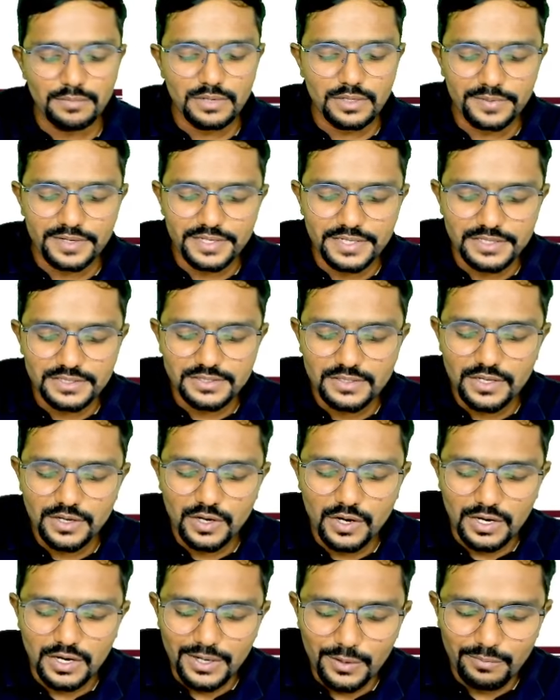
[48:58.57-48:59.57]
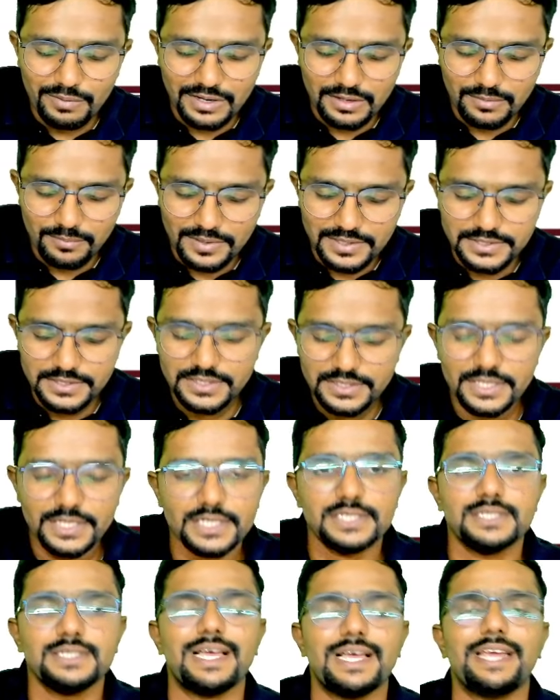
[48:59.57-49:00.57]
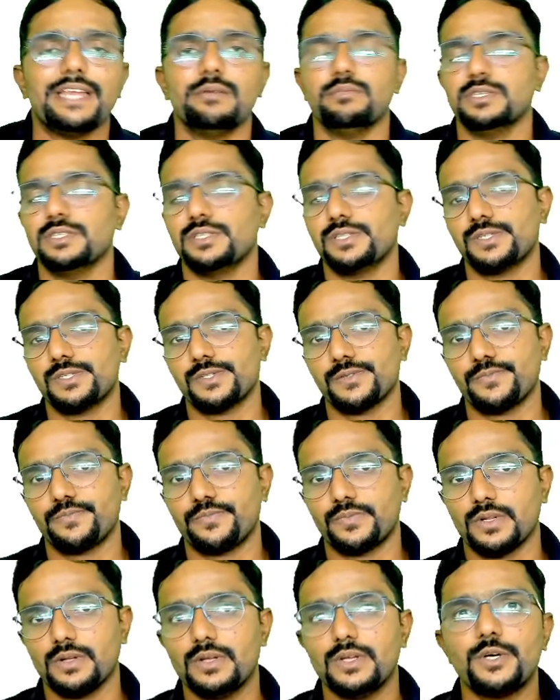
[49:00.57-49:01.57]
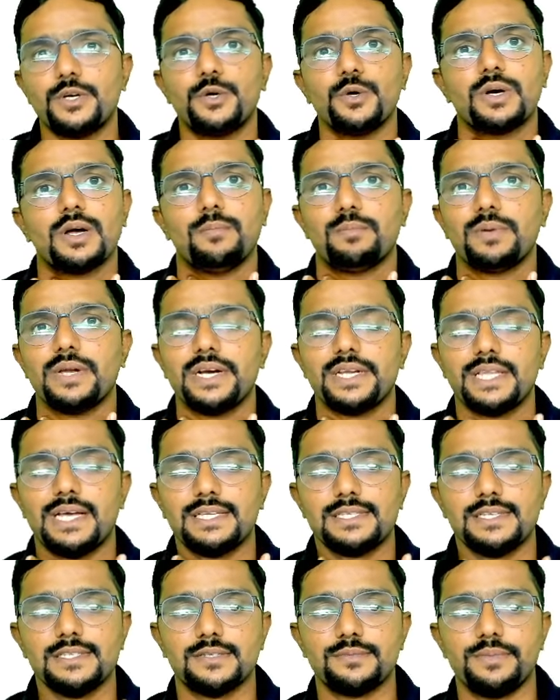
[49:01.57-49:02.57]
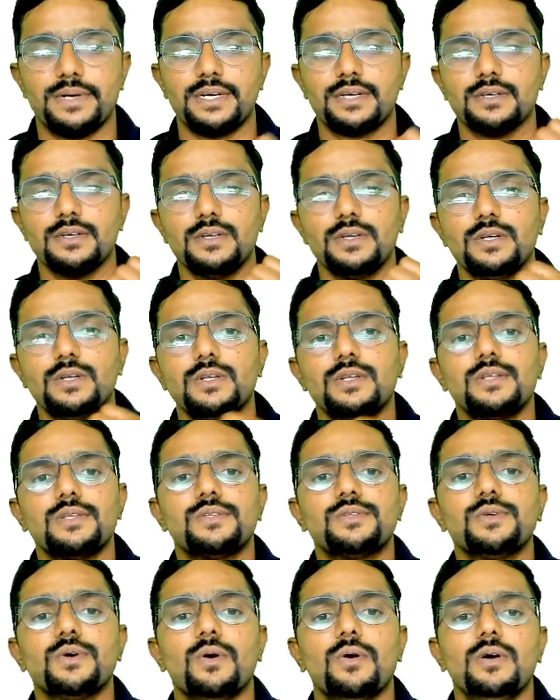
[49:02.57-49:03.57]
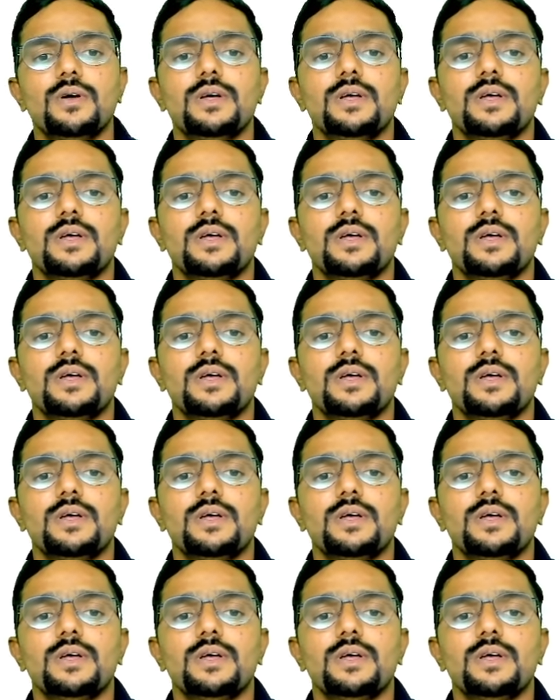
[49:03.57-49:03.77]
limit is not 12 months, it is 9 months to complete the assessment. So